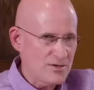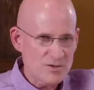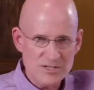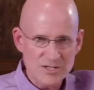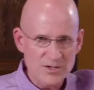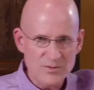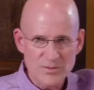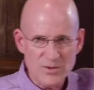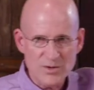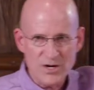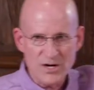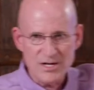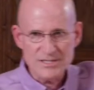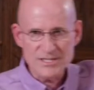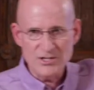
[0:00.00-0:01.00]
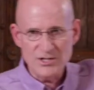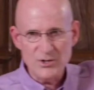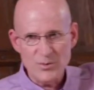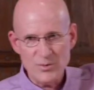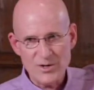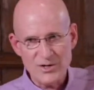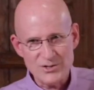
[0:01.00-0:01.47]
interested in root cause. And you
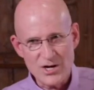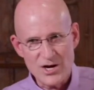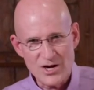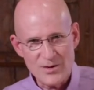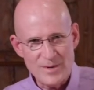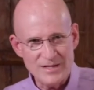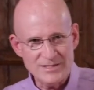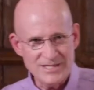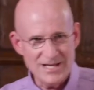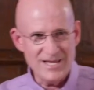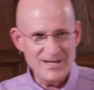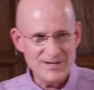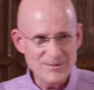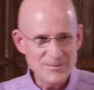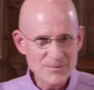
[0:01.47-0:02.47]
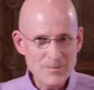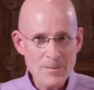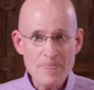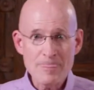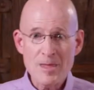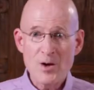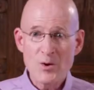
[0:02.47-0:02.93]
know what we're going to talk about tonight?
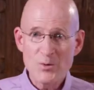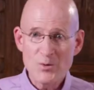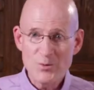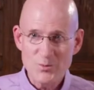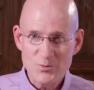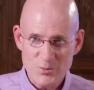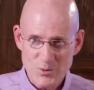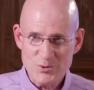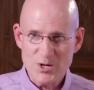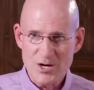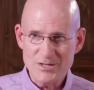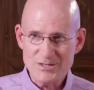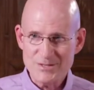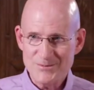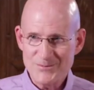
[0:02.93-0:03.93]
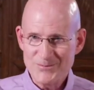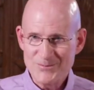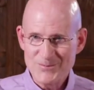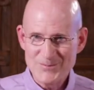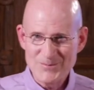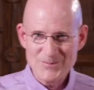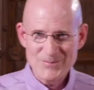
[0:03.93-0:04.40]
Root cause.
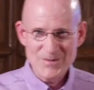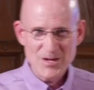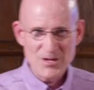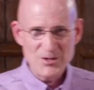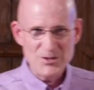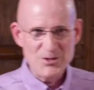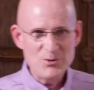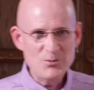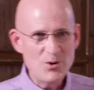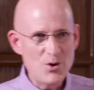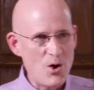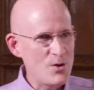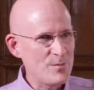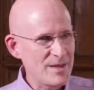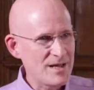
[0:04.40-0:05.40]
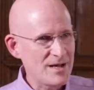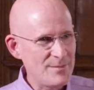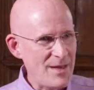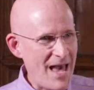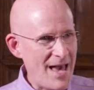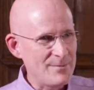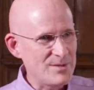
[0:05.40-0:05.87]
You will all
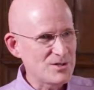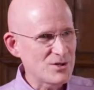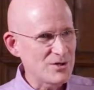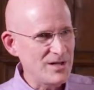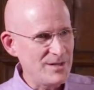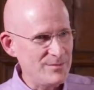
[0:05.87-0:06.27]
become amateur